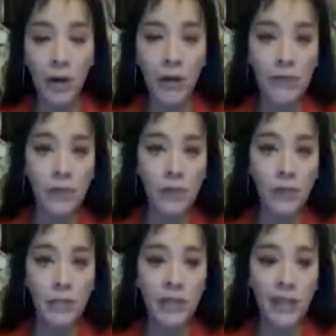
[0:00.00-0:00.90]

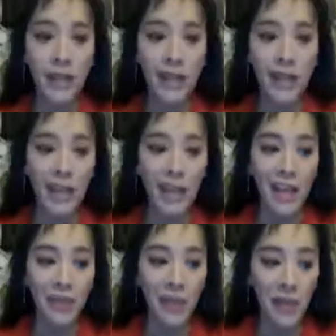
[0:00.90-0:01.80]
possible. But
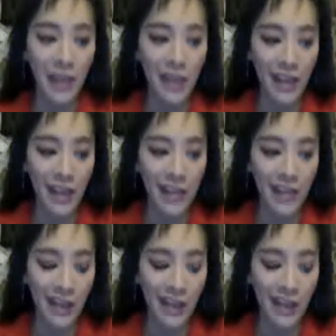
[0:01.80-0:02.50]
if you're looking at